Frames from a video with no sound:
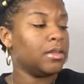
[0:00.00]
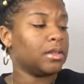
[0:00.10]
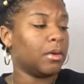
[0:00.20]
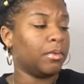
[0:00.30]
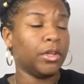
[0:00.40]
So
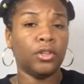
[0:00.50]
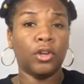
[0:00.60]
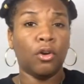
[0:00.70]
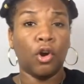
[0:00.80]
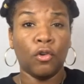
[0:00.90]
I wouldn't
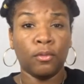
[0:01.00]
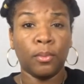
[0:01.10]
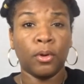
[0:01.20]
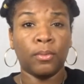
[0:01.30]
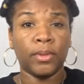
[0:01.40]
go
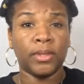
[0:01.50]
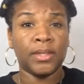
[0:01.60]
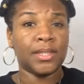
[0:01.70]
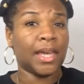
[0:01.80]
overboard with this.